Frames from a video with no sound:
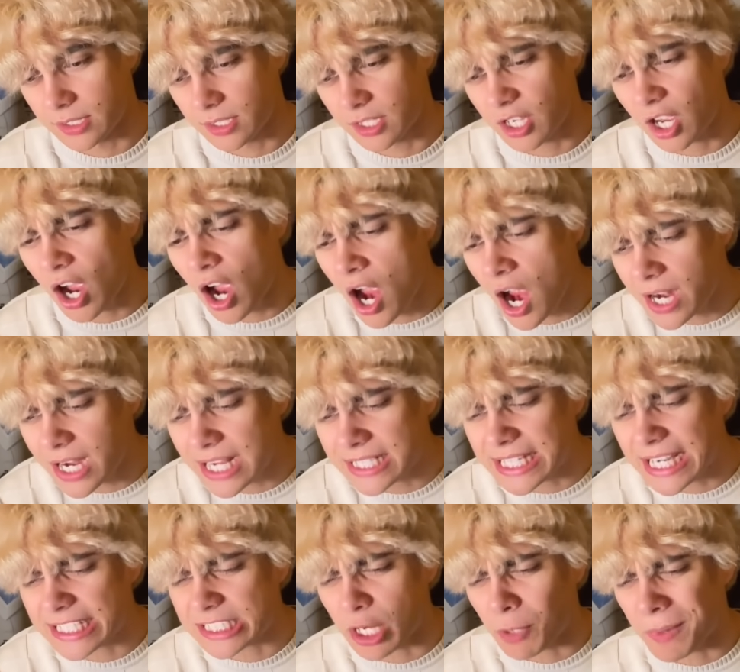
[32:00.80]
God, I
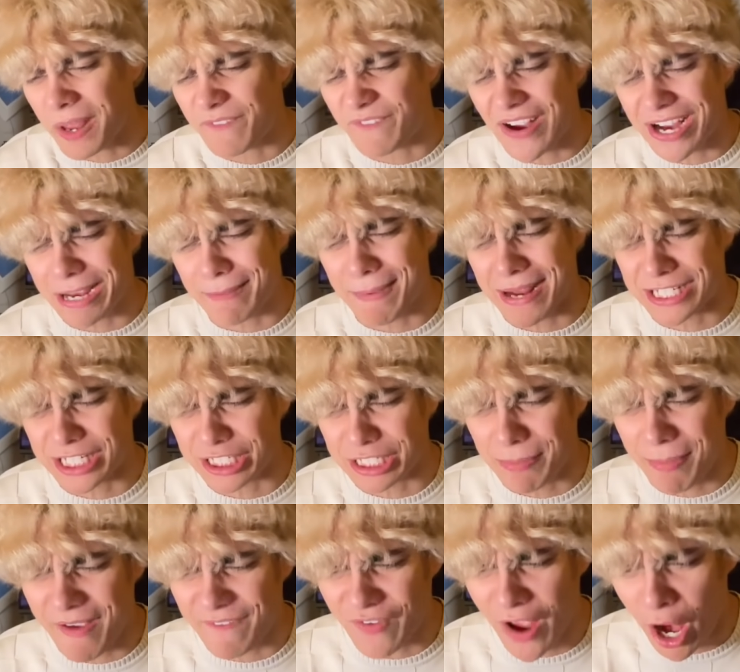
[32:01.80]
take so many fucking pictures on
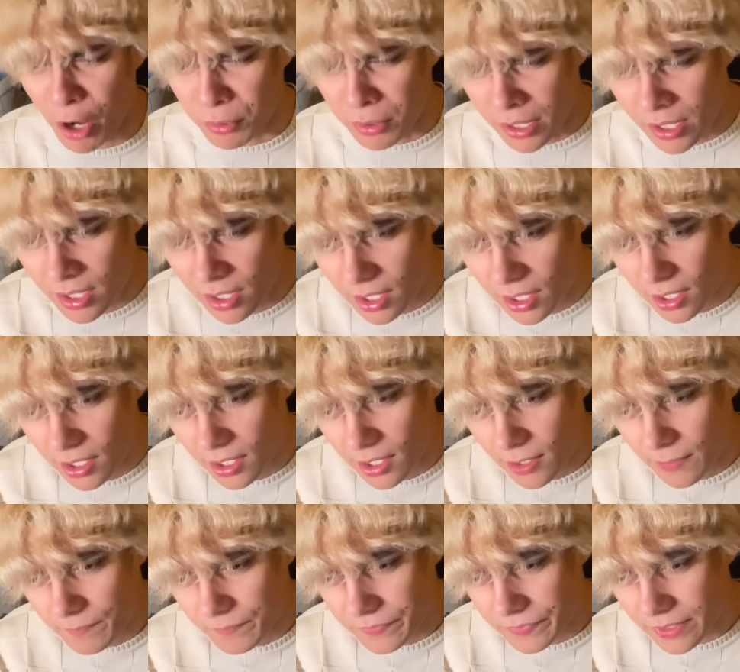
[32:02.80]
my
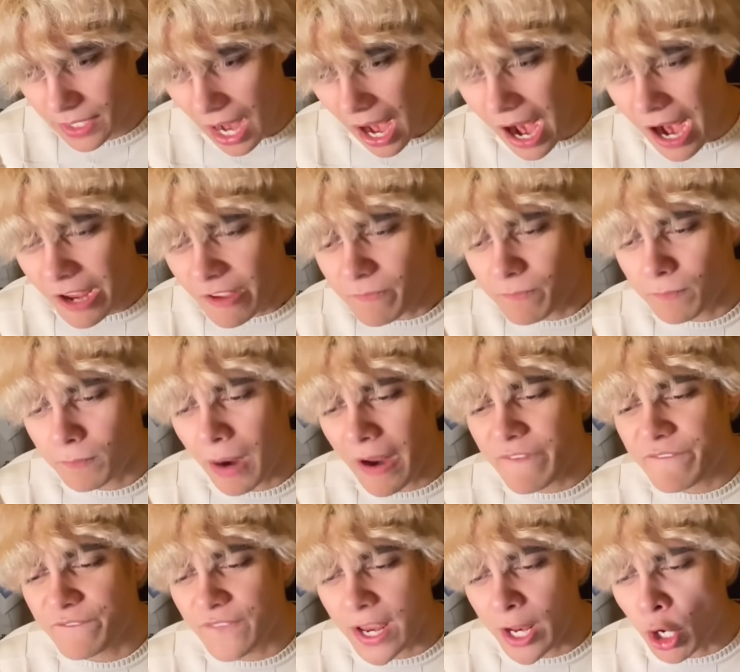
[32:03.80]
phone. My
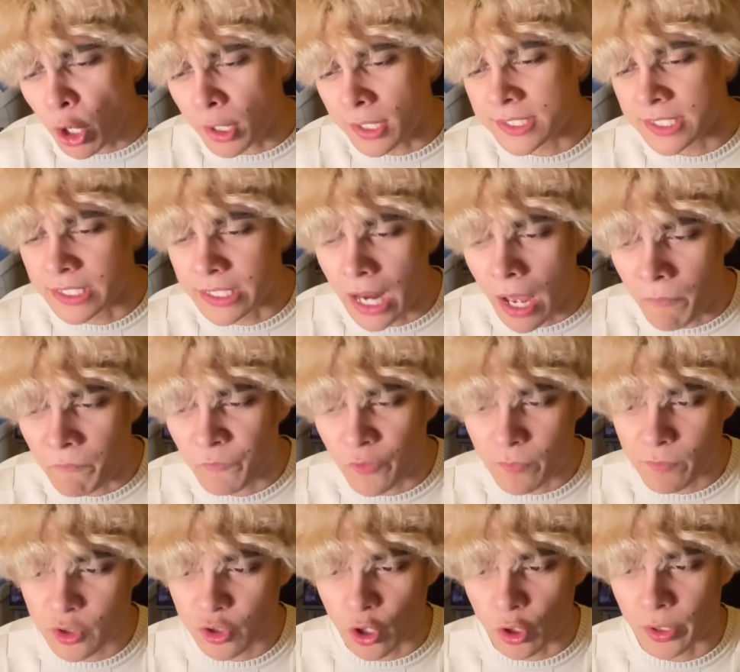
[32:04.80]
finger is numb
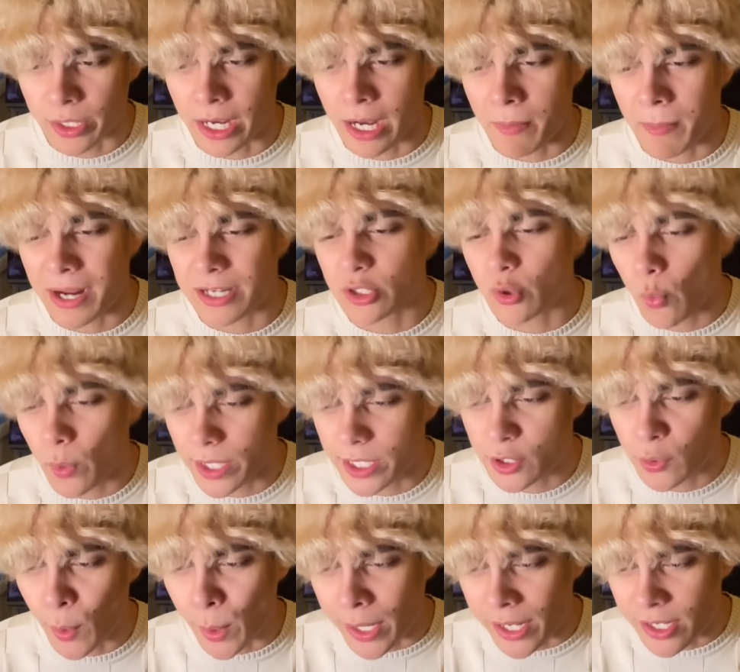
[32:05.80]
from scrolling and I'm at
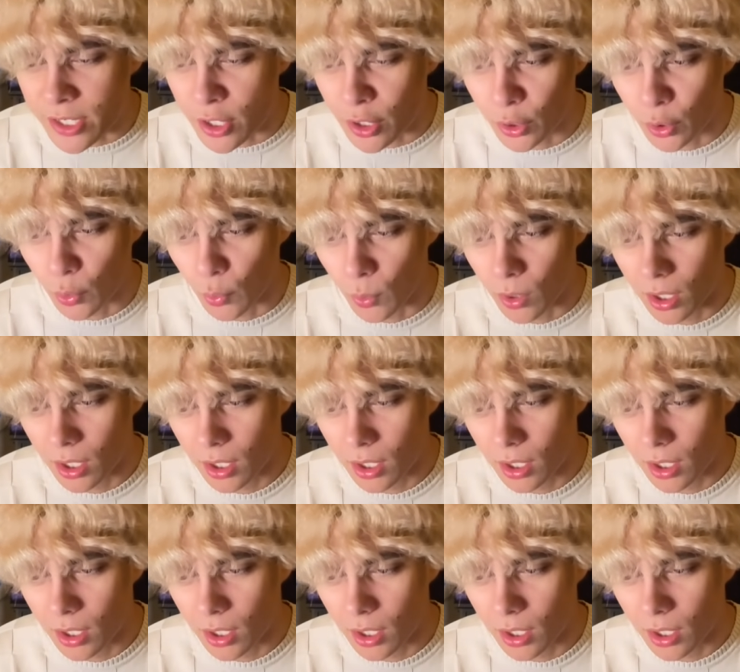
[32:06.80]
2022.